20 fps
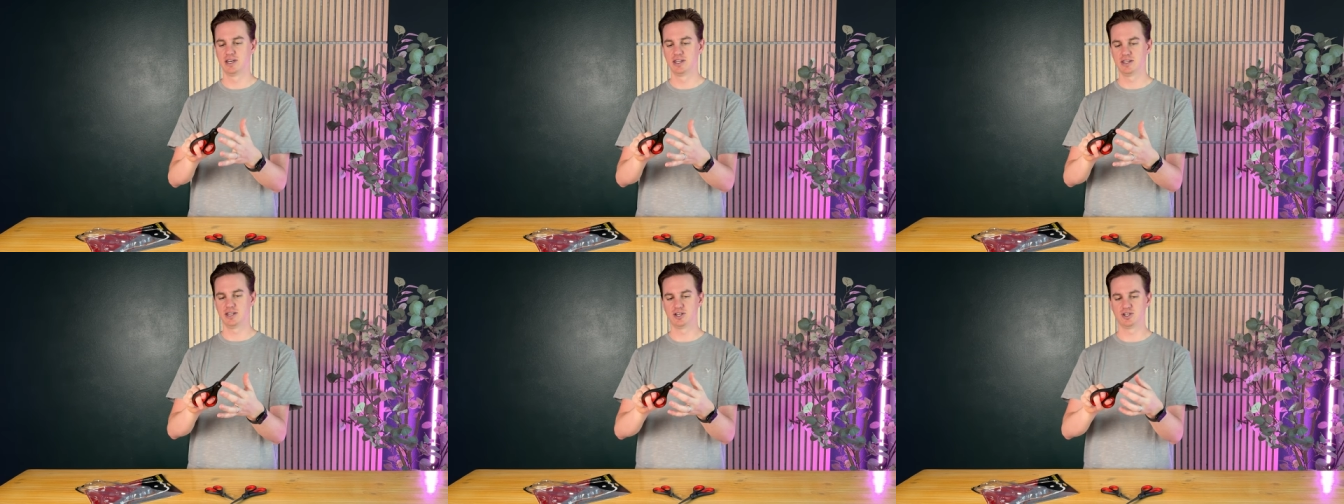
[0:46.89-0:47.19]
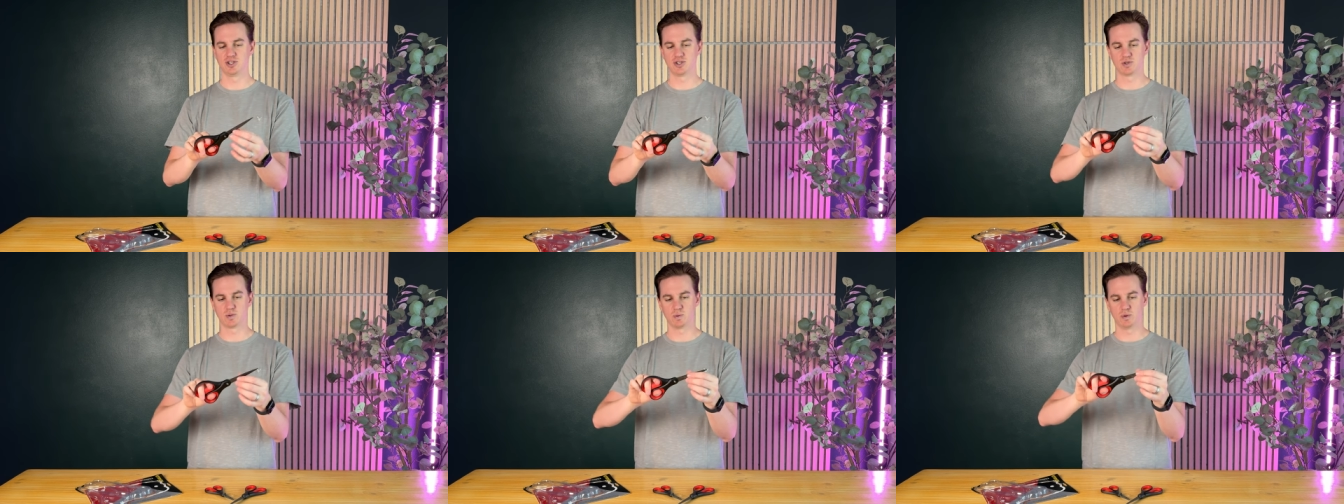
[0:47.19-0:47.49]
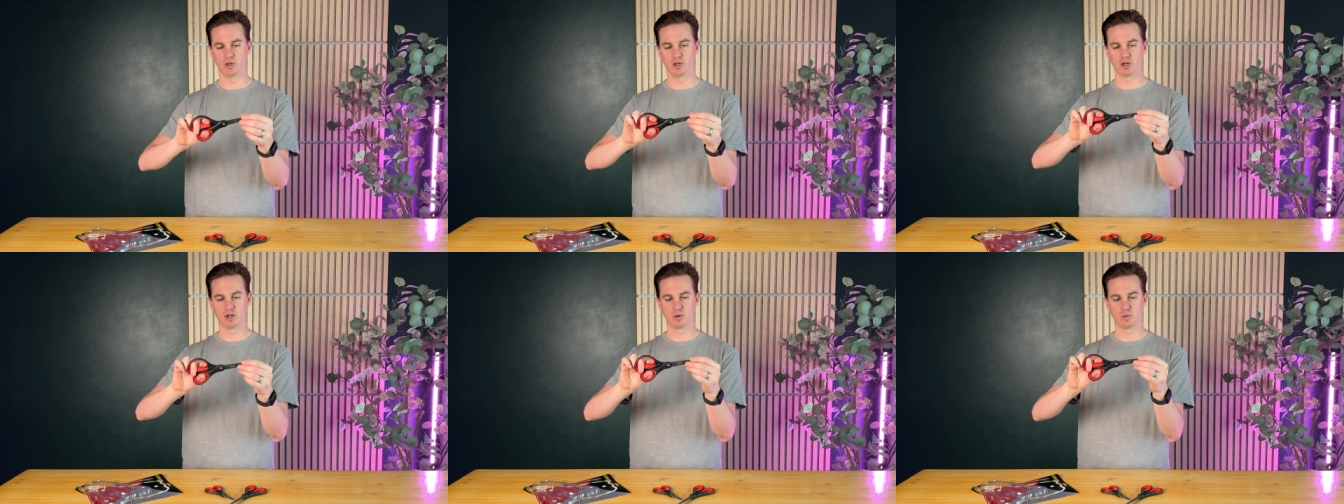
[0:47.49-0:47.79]
They just
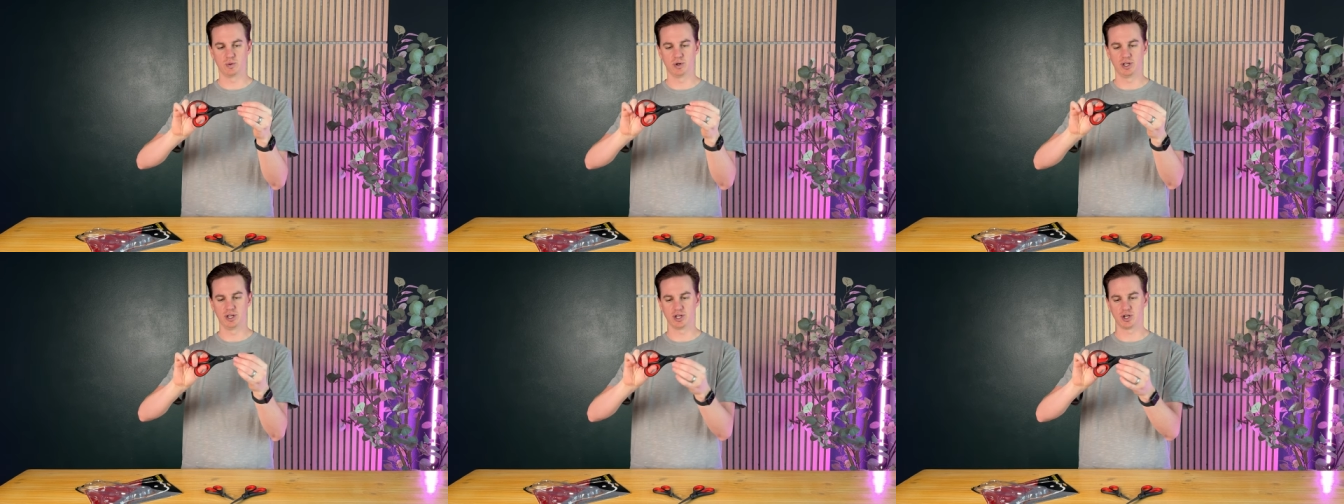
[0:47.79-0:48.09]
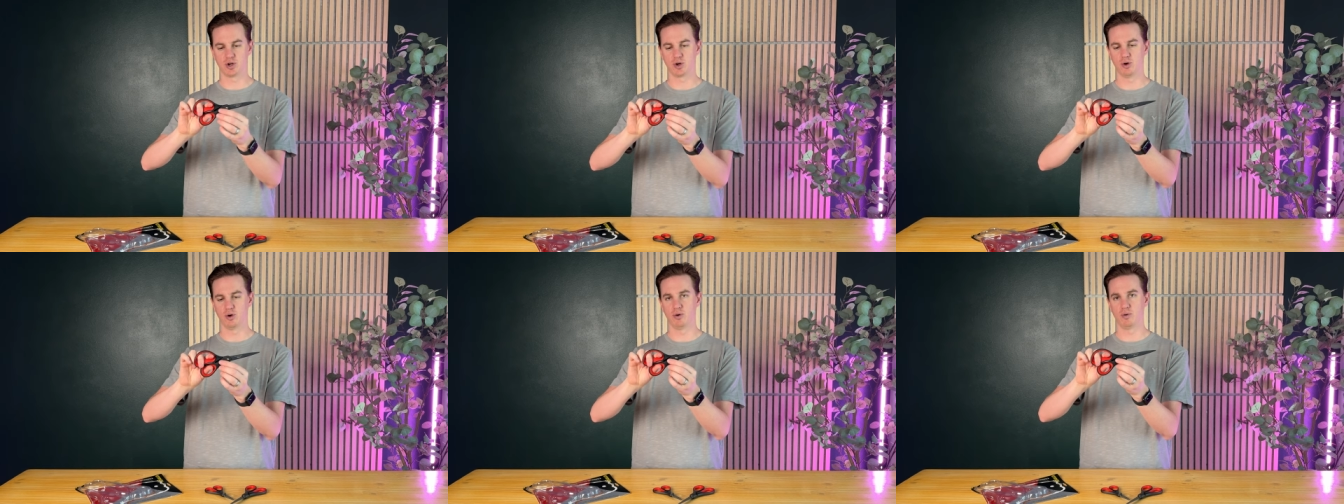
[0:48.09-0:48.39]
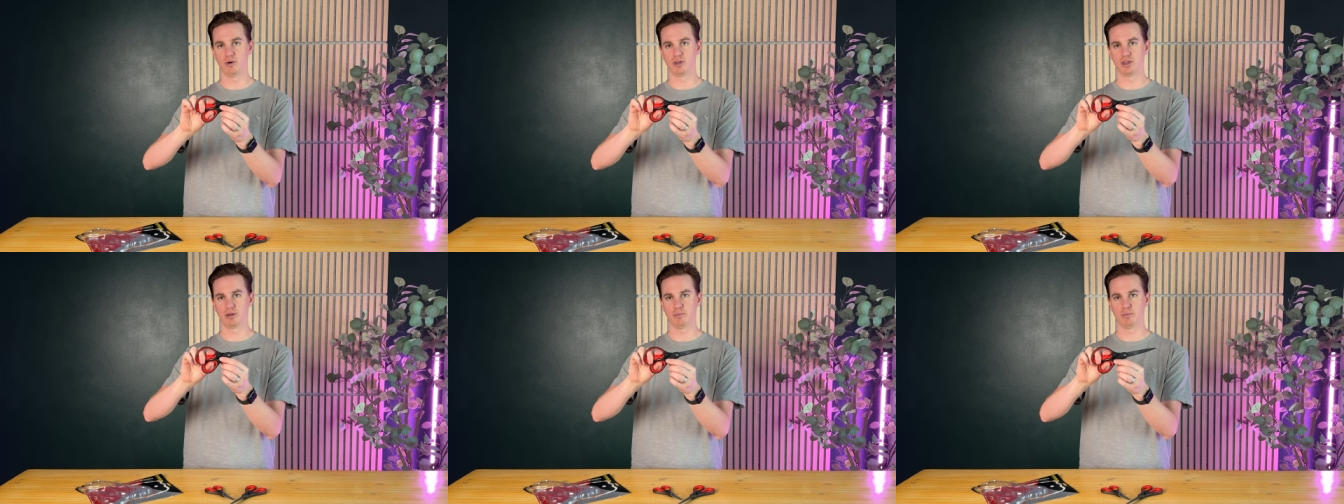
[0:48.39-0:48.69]
look really cool
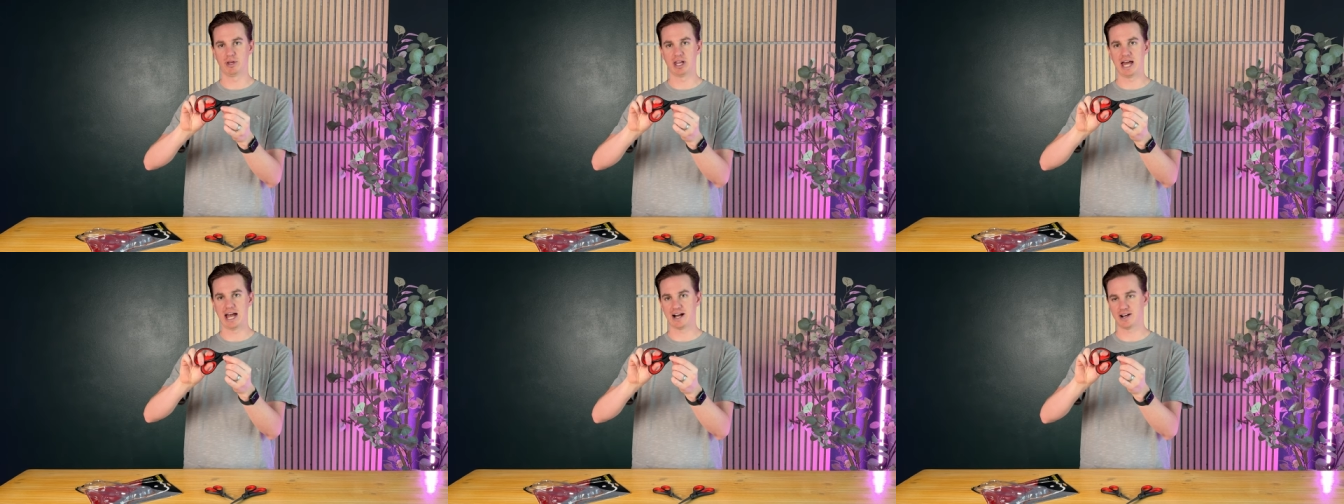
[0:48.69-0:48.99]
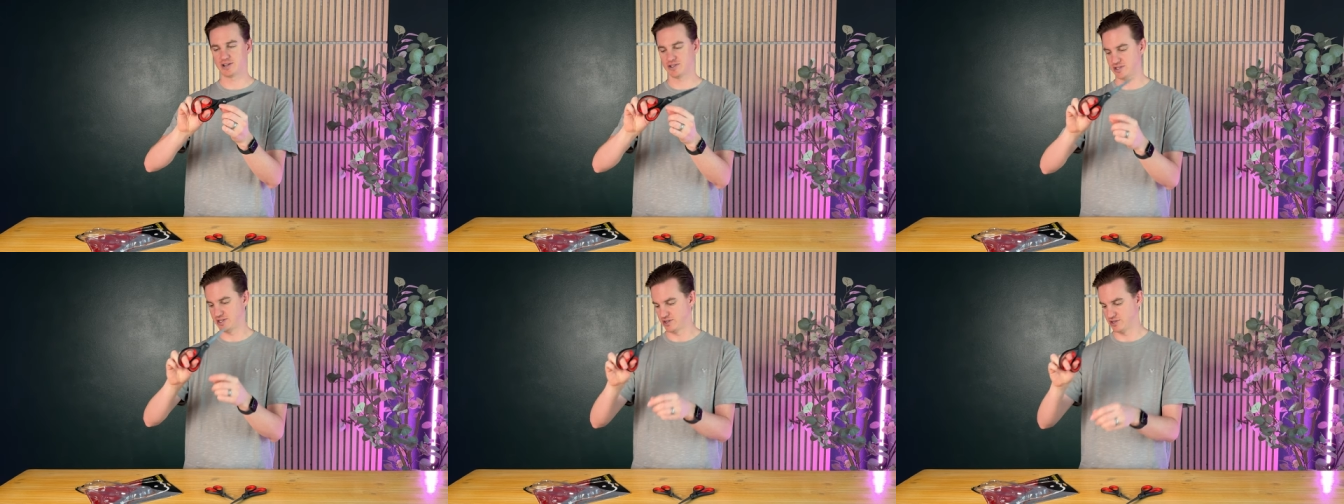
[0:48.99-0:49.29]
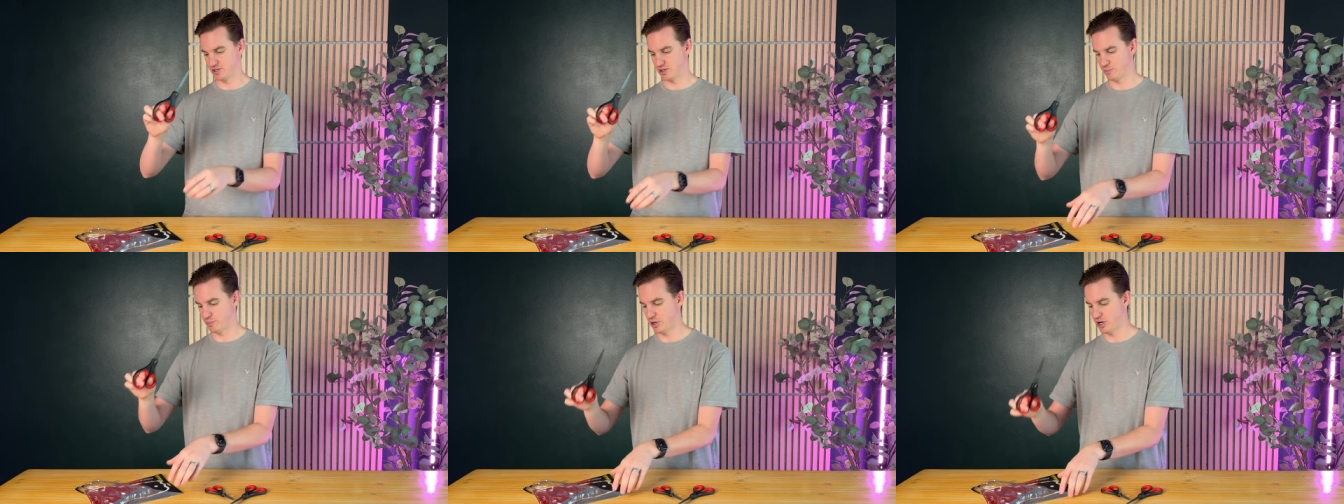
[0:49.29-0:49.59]
with the black
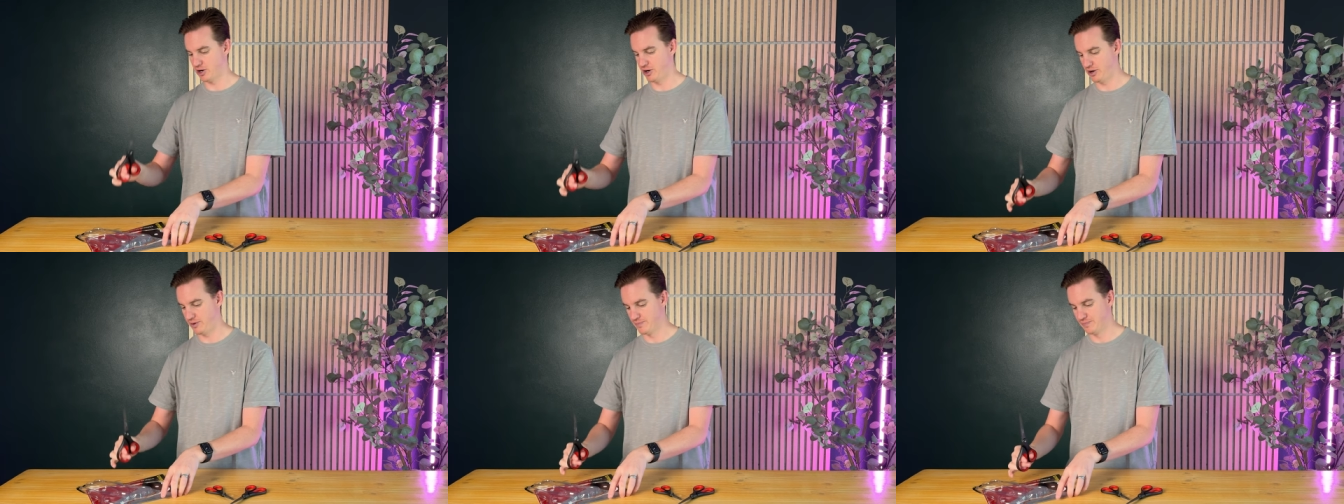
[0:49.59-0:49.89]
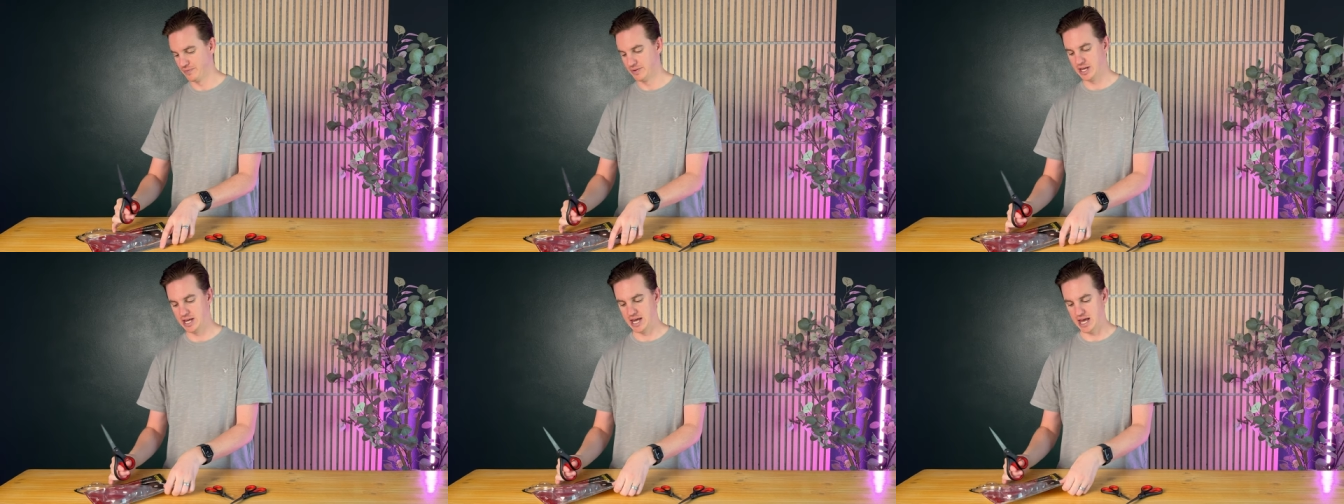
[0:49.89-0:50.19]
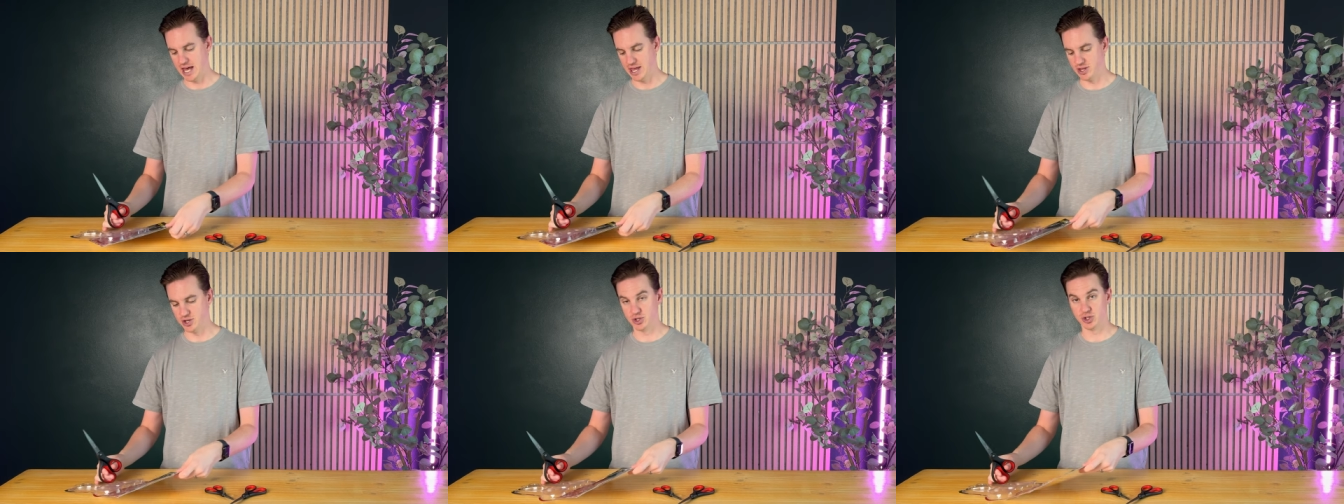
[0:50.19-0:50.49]
scissor part
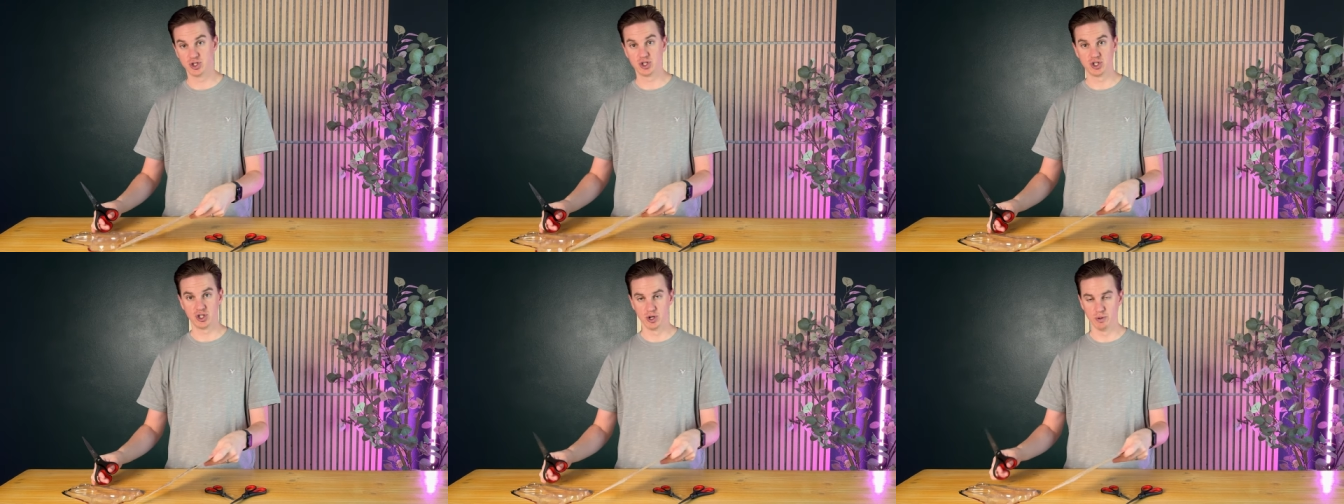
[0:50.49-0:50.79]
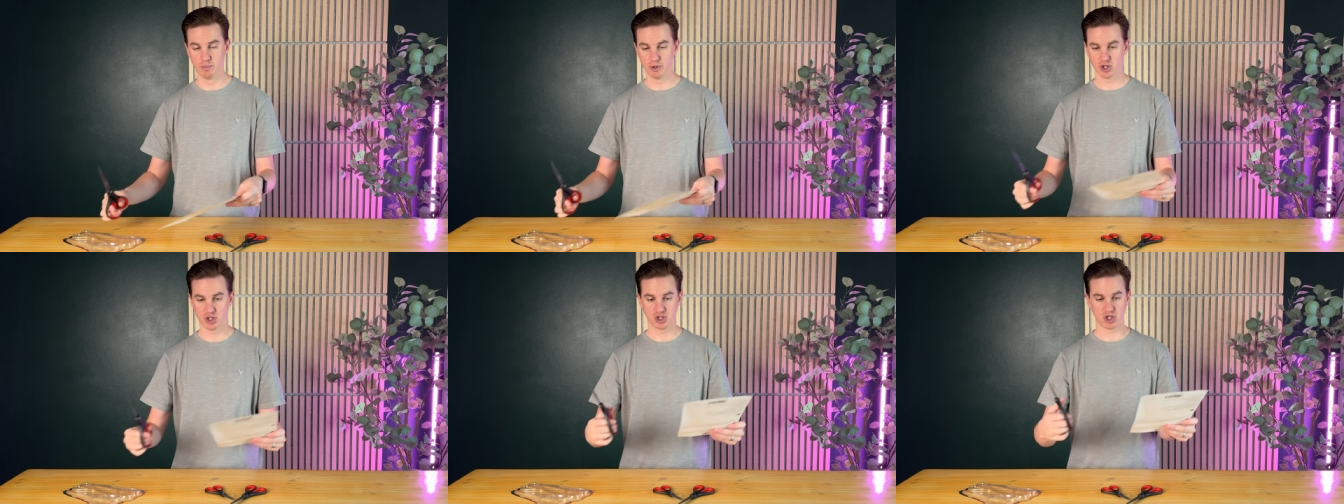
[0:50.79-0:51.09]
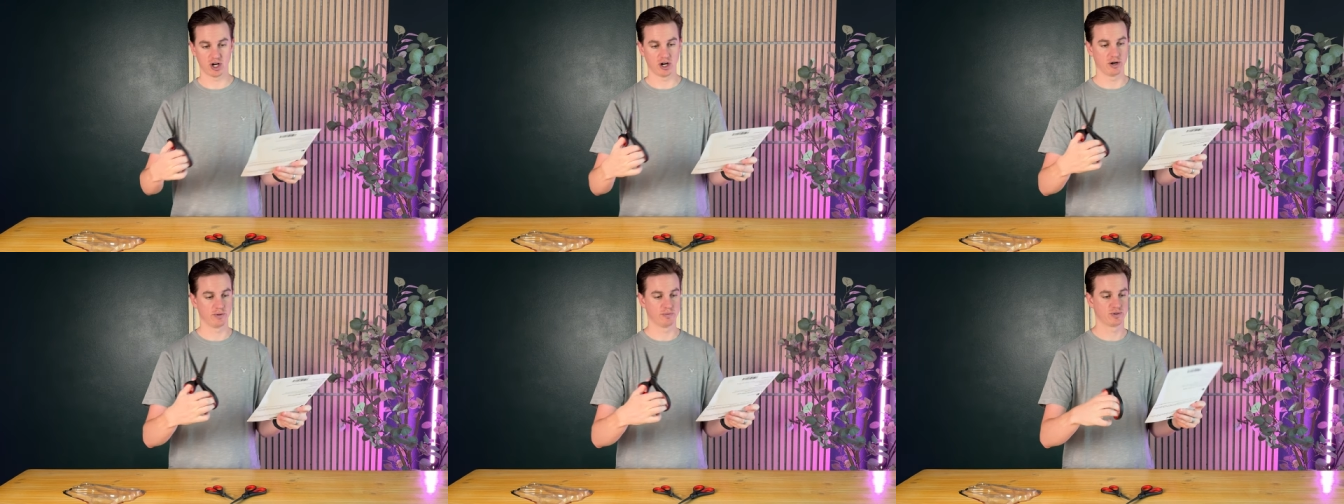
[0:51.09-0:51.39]
and they're super
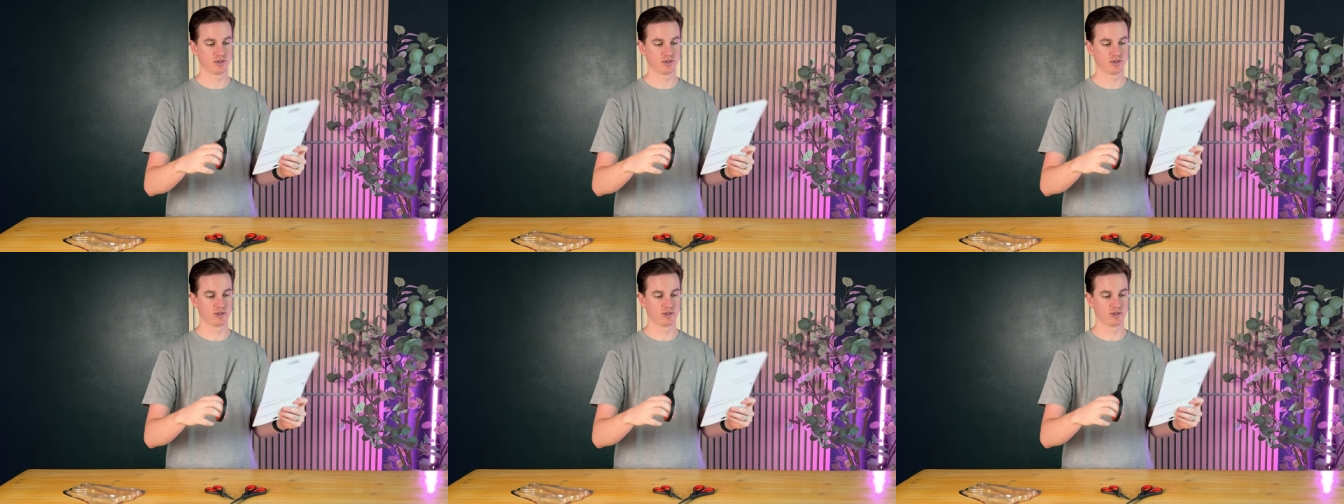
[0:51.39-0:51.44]
sharp.